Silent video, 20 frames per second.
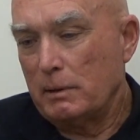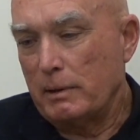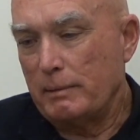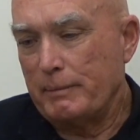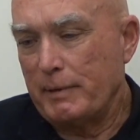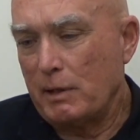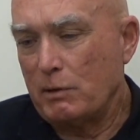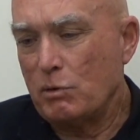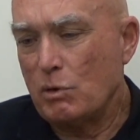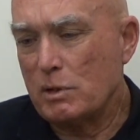
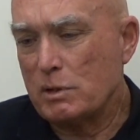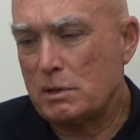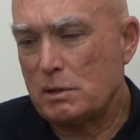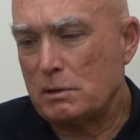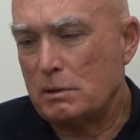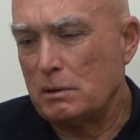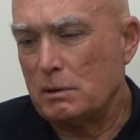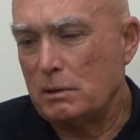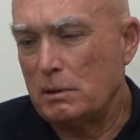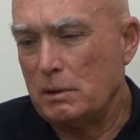when I
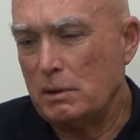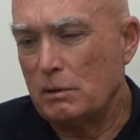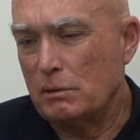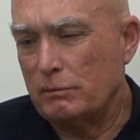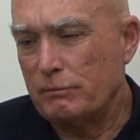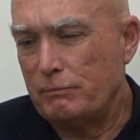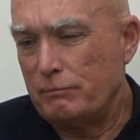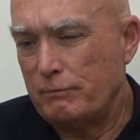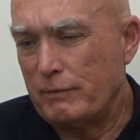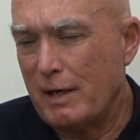lost, you know,
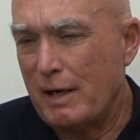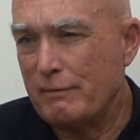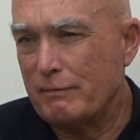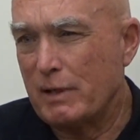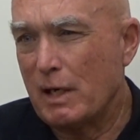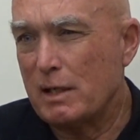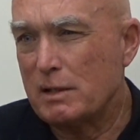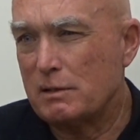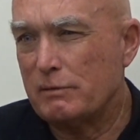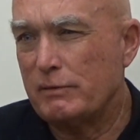five
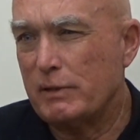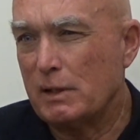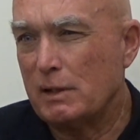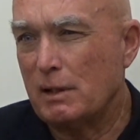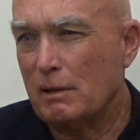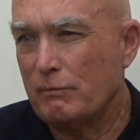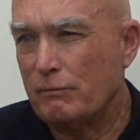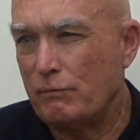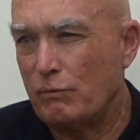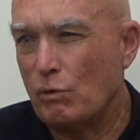guys in
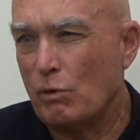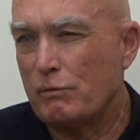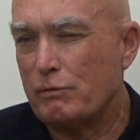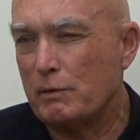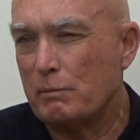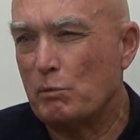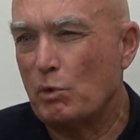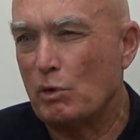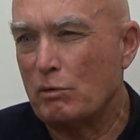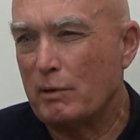Vietnam, four
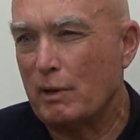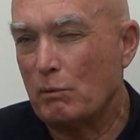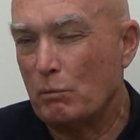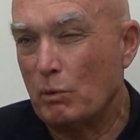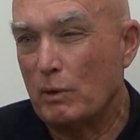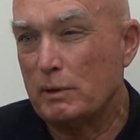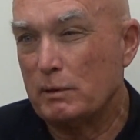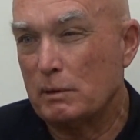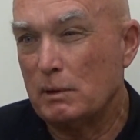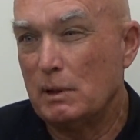from the mortar round,
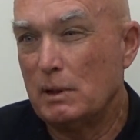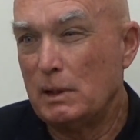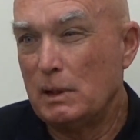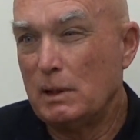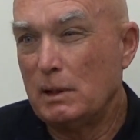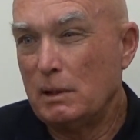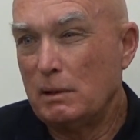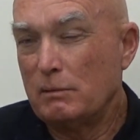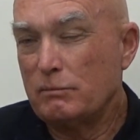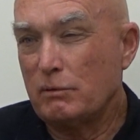one
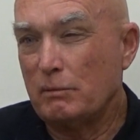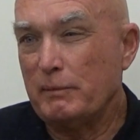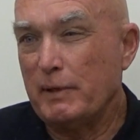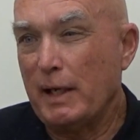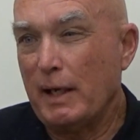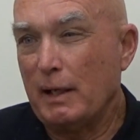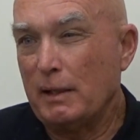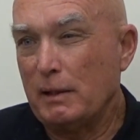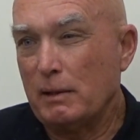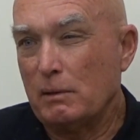from
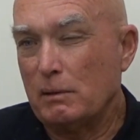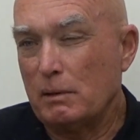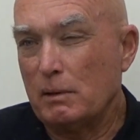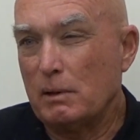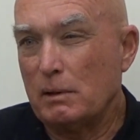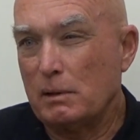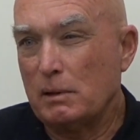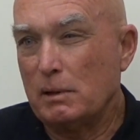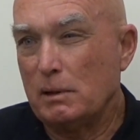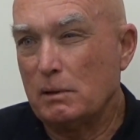that,
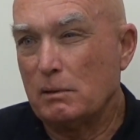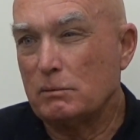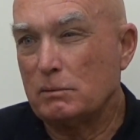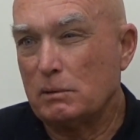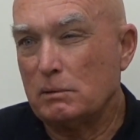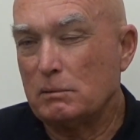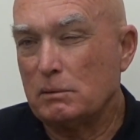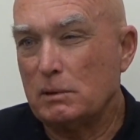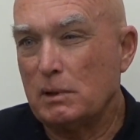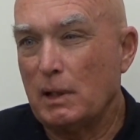you know,
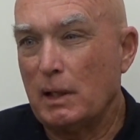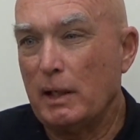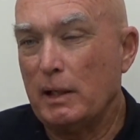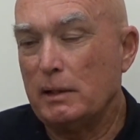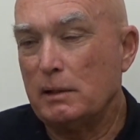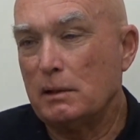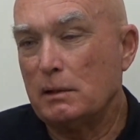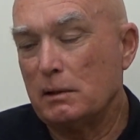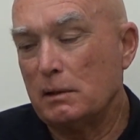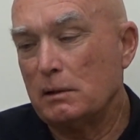died.
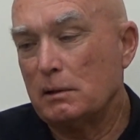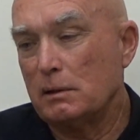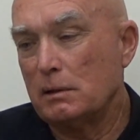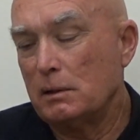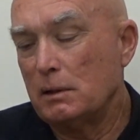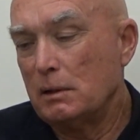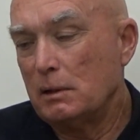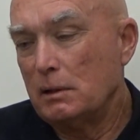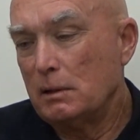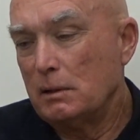
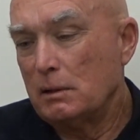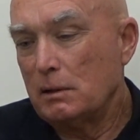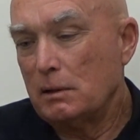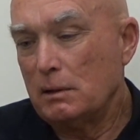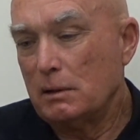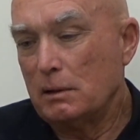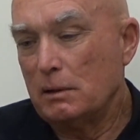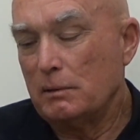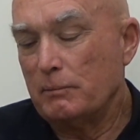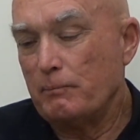
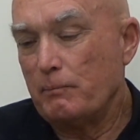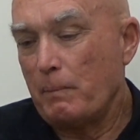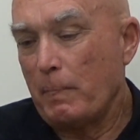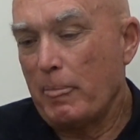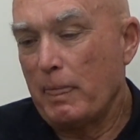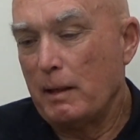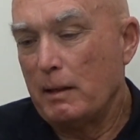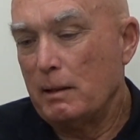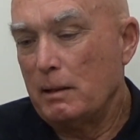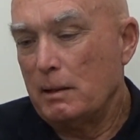Um,
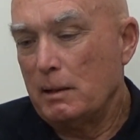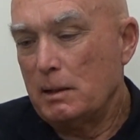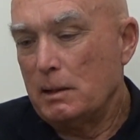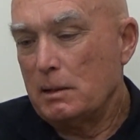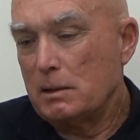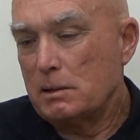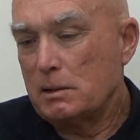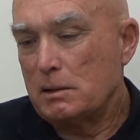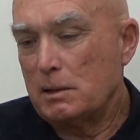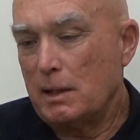
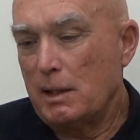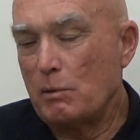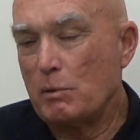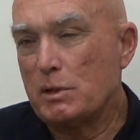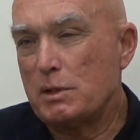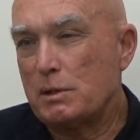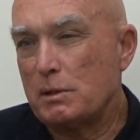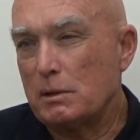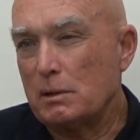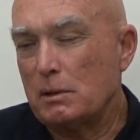so that
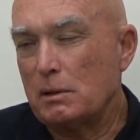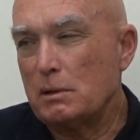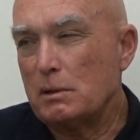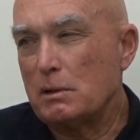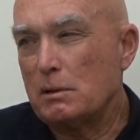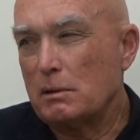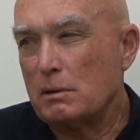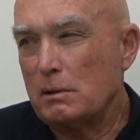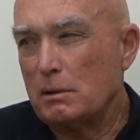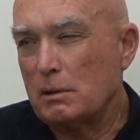was,
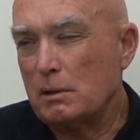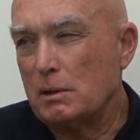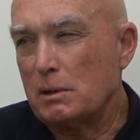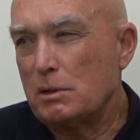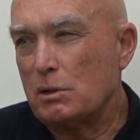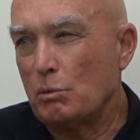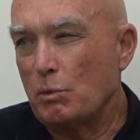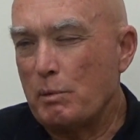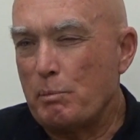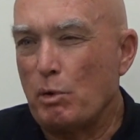
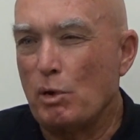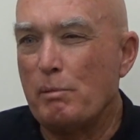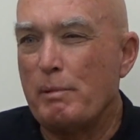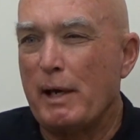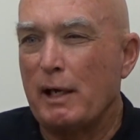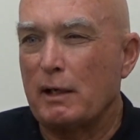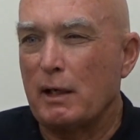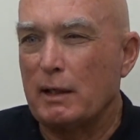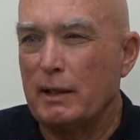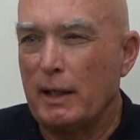so we pull
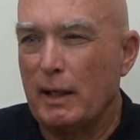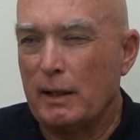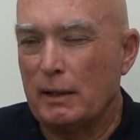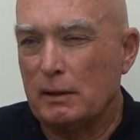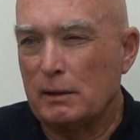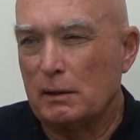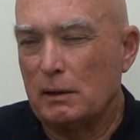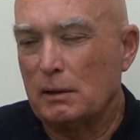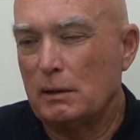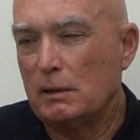back
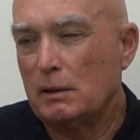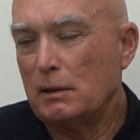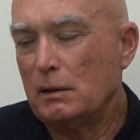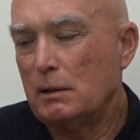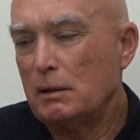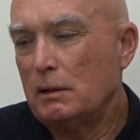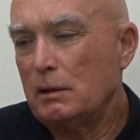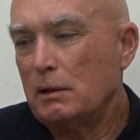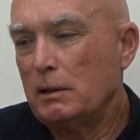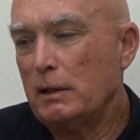again,
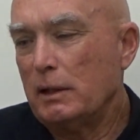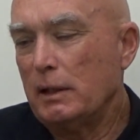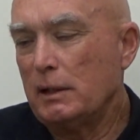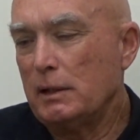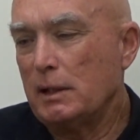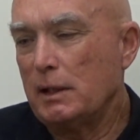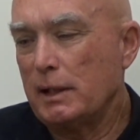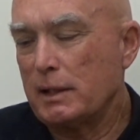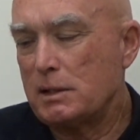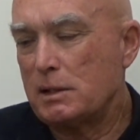and
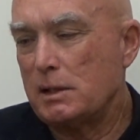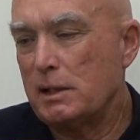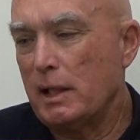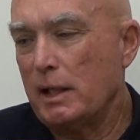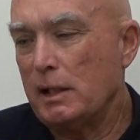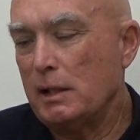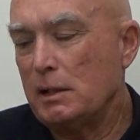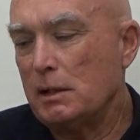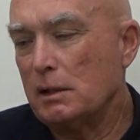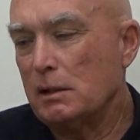the next
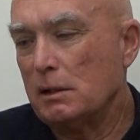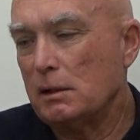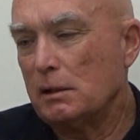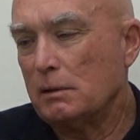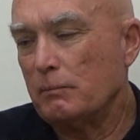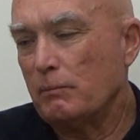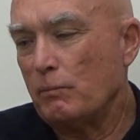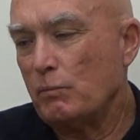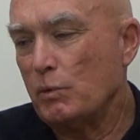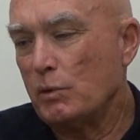day uh,
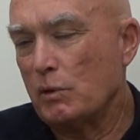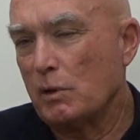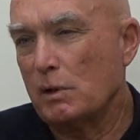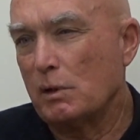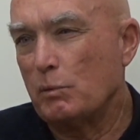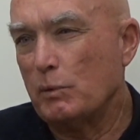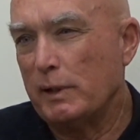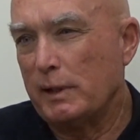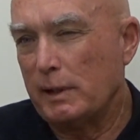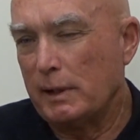we're going
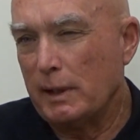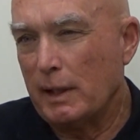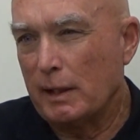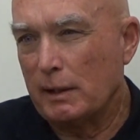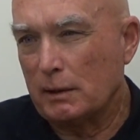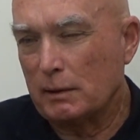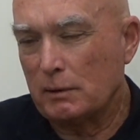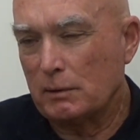to go in again.